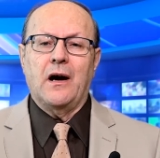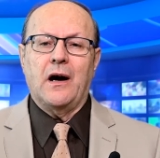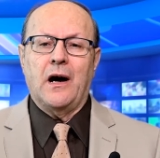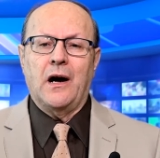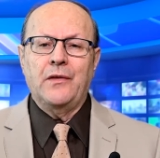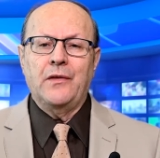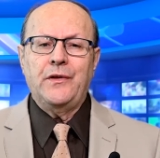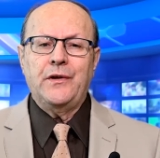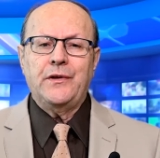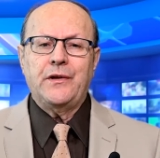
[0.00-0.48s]

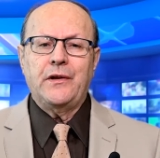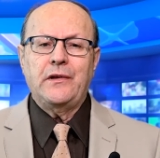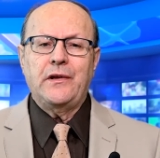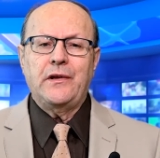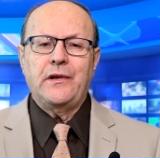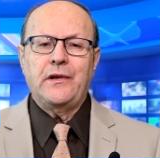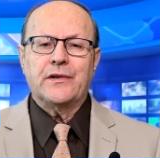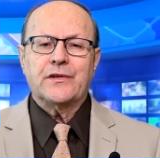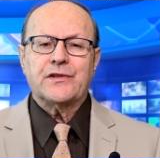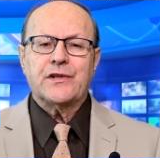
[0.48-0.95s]
Under the
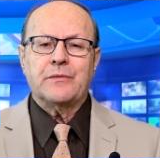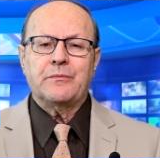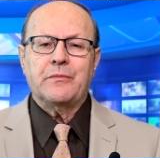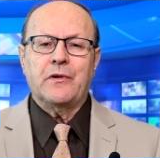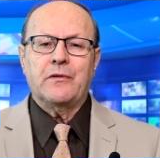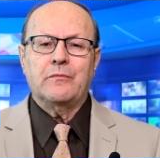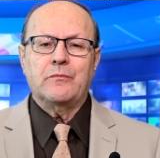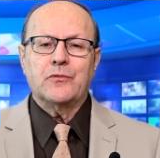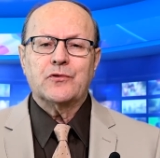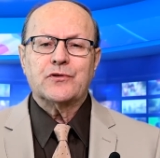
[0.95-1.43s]
leadership
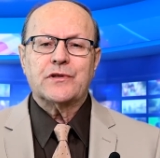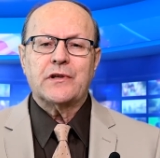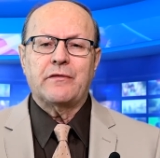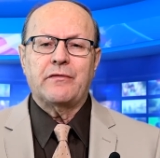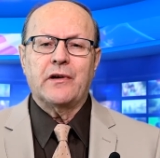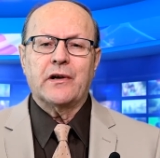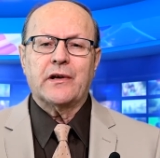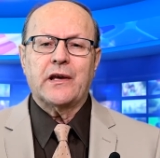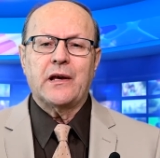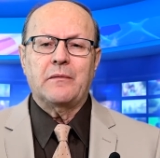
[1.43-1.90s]
of
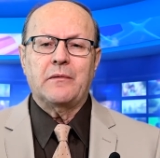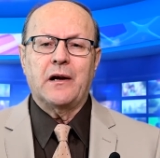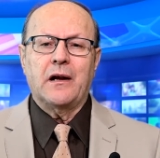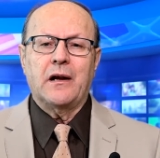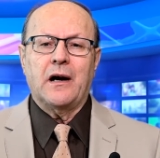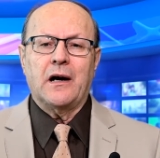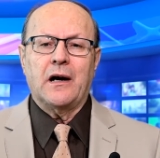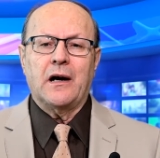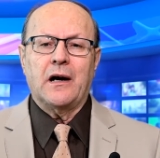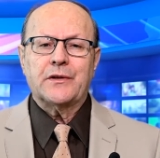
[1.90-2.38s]
Mustafa Kemal
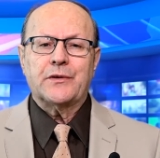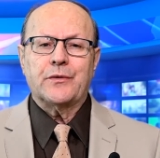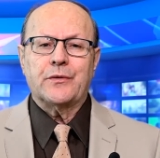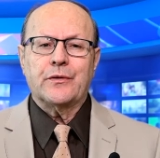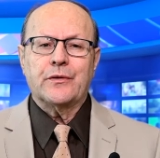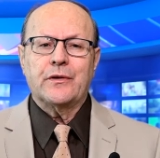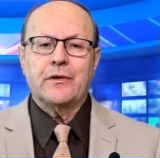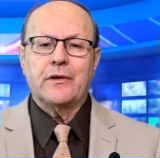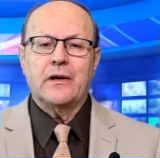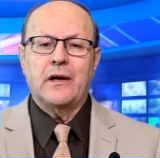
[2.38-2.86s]

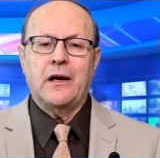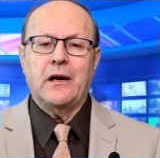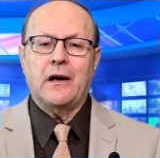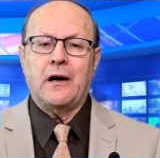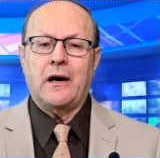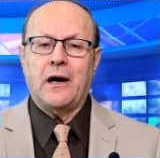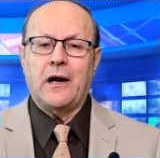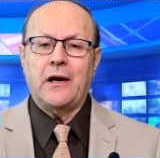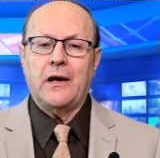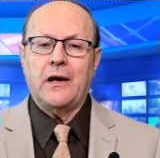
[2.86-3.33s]
Atatürk, a
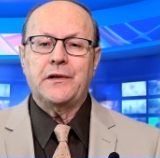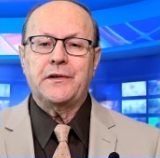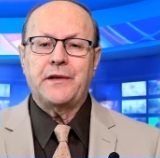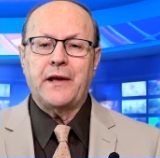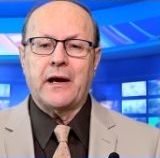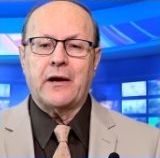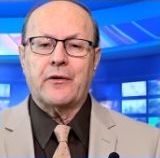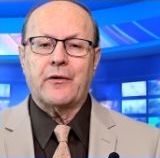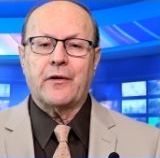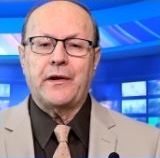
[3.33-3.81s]
highly
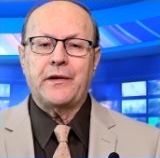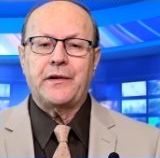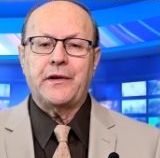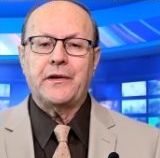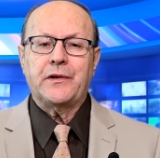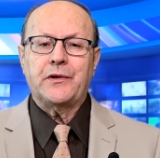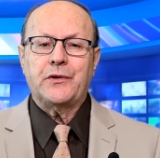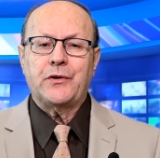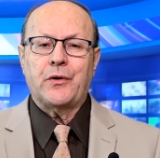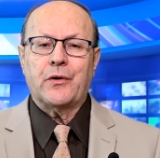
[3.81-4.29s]

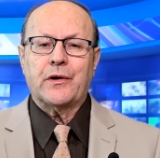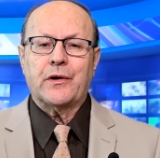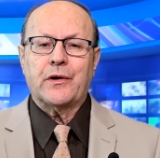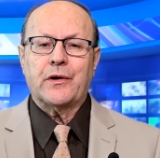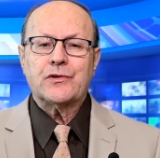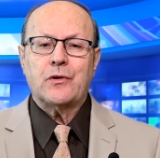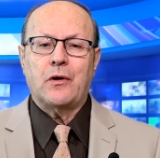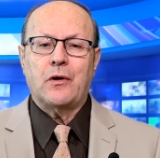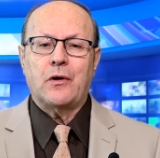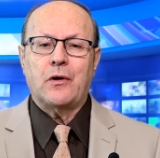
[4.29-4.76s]
decorated
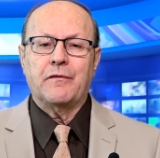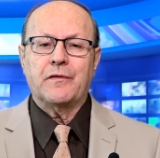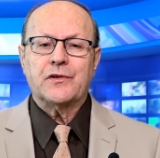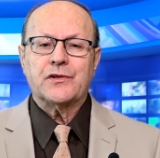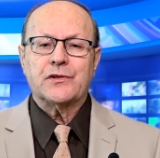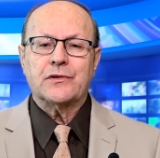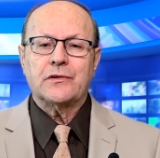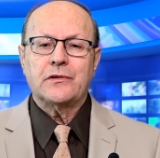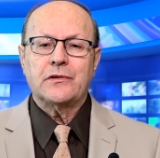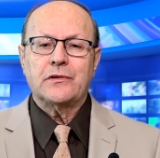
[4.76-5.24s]
Turkish
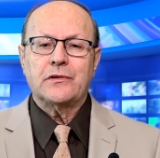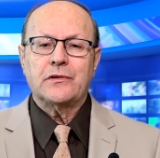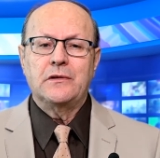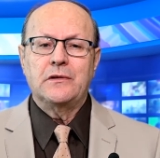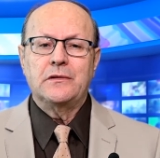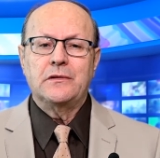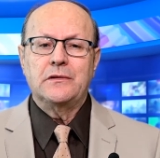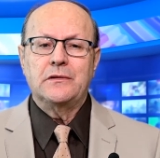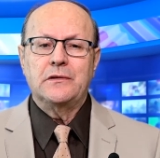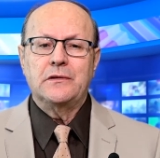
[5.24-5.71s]
official
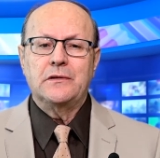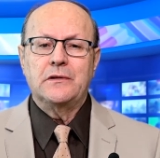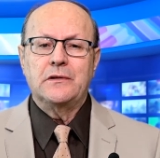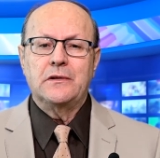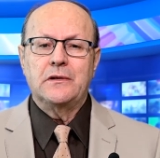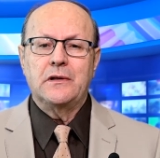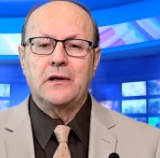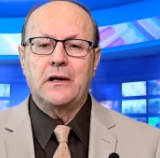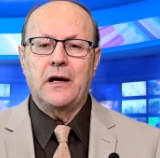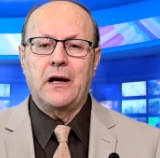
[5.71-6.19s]

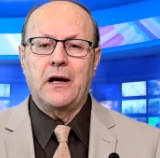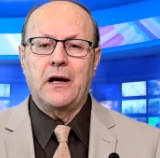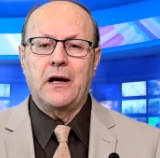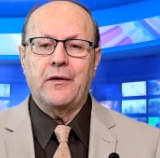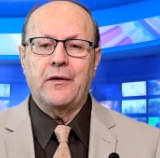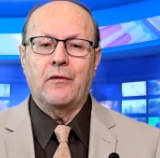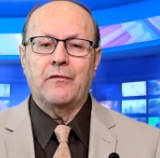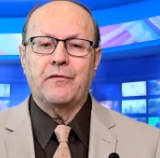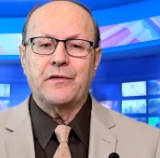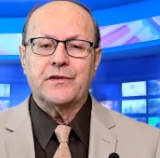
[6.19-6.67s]

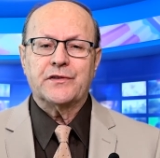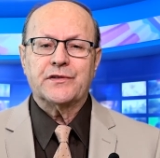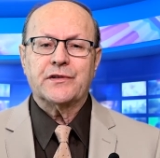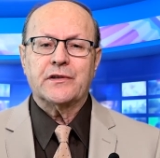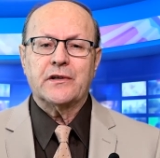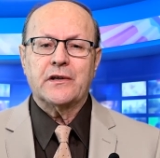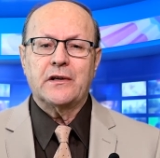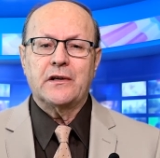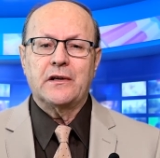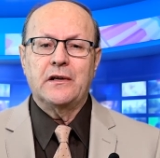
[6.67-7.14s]
and
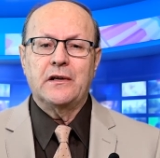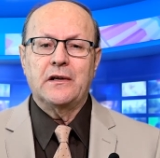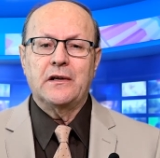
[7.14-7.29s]
officer,